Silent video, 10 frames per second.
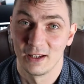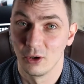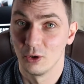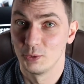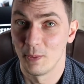a
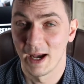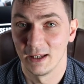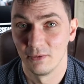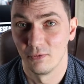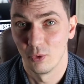gold
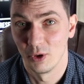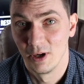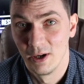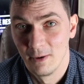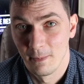mine
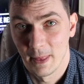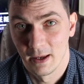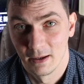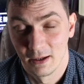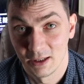for
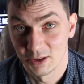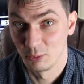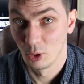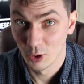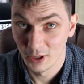uh,
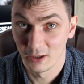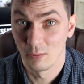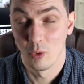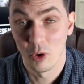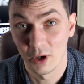
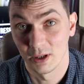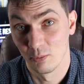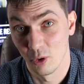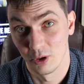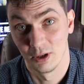exploring more and
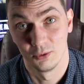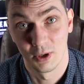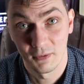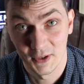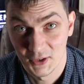more
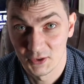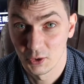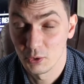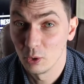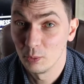references.
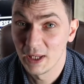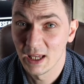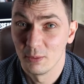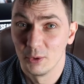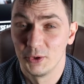So you'll be
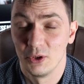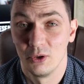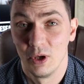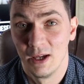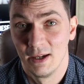able
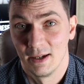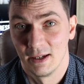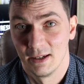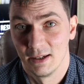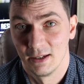to
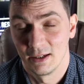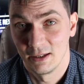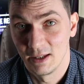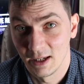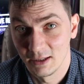uh,
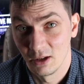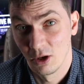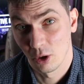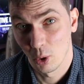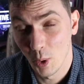gain
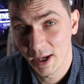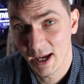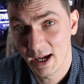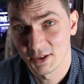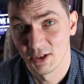quick
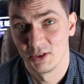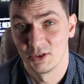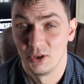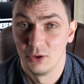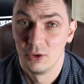
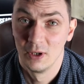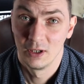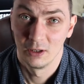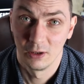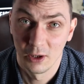access to
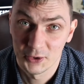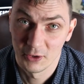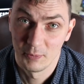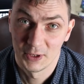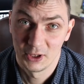lots
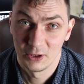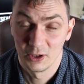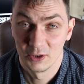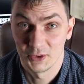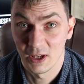of
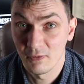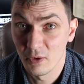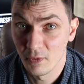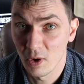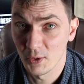materials if
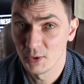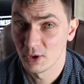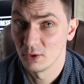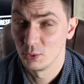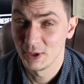you focus
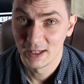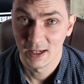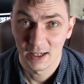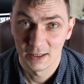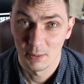on reading
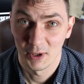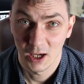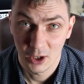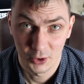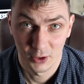
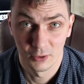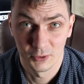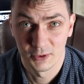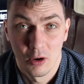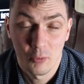academic
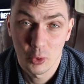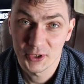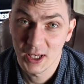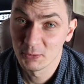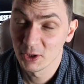articles. Of
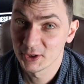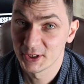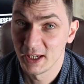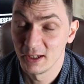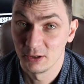course I'm not
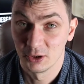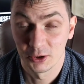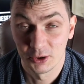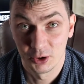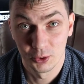saying
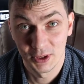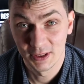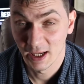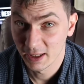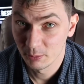not to
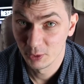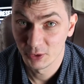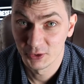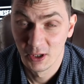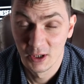read any
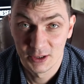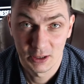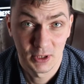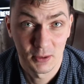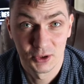books.
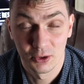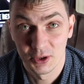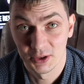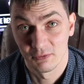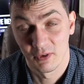Sometimes there
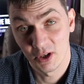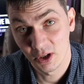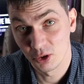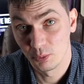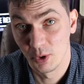is a
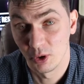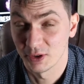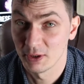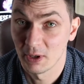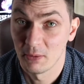very good book,
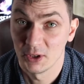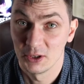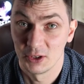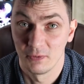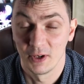sometimes
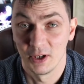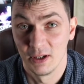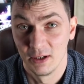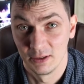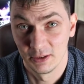it's a
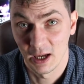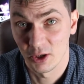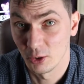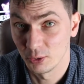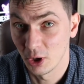very
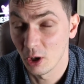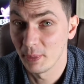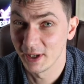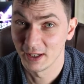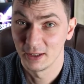narrow
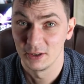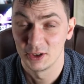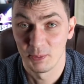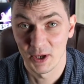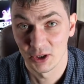topic and it
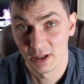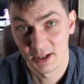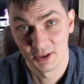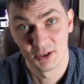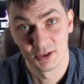
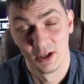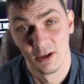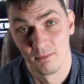specializes